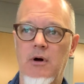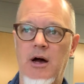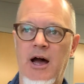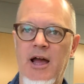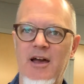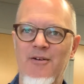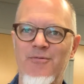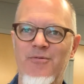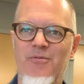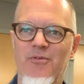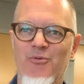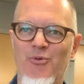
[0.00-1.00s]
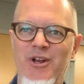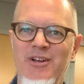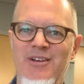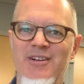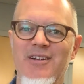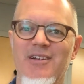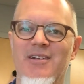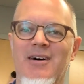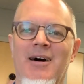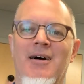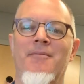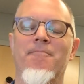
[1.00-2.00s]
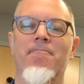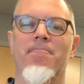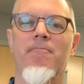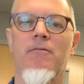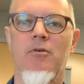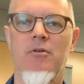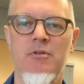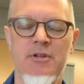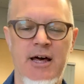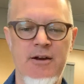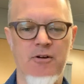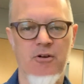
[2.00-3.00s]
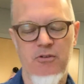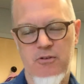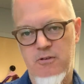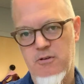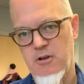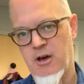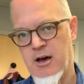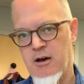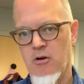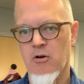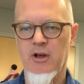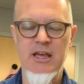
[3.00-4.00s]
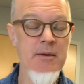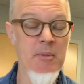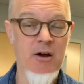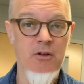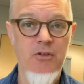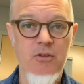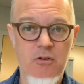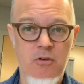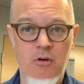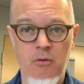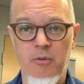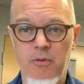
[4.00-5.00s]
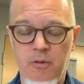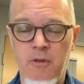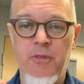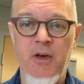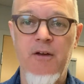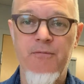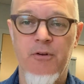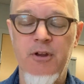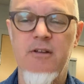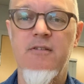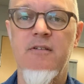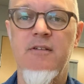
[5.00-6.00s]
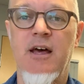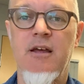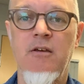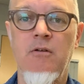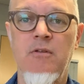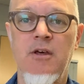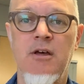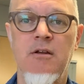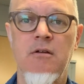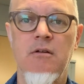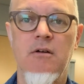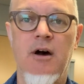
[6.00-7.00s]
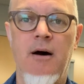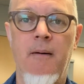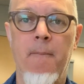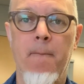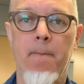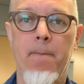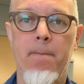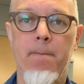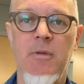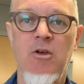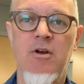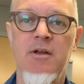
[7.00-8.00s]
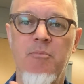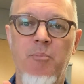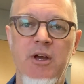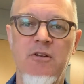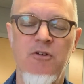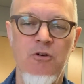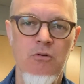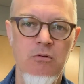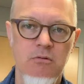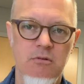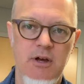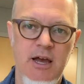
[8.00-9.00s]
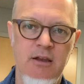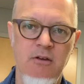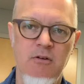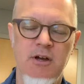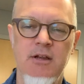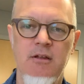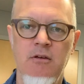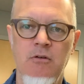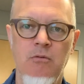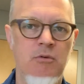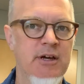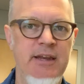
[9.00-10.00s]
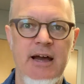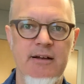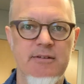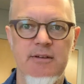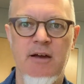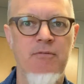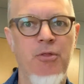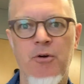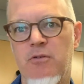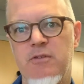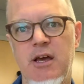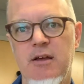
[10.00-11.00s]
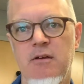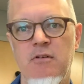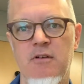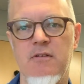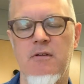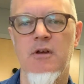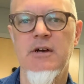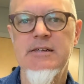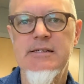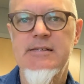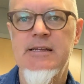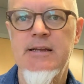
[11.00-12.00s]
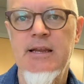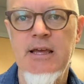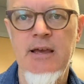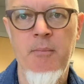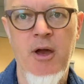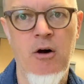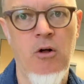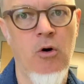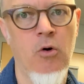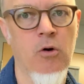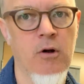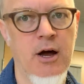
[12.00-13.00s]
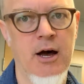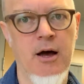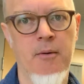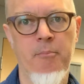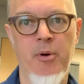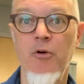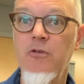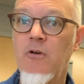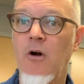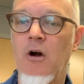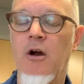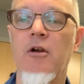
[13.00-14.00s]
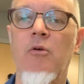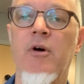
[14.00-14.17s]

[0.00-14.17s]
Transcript: have written letters or emails. So the thankfulness is that you then you could pick 2, and you connect every Thursday. You just send an email or a postcard or